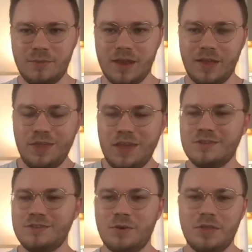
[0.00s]
And I think it's
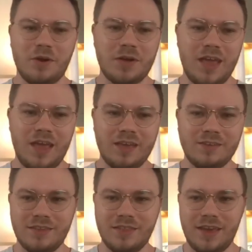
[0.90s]
totally okay
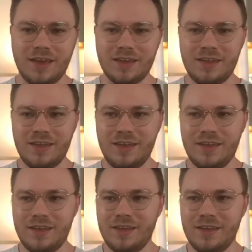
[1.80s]
to like,
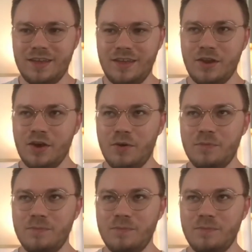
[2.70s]
you know,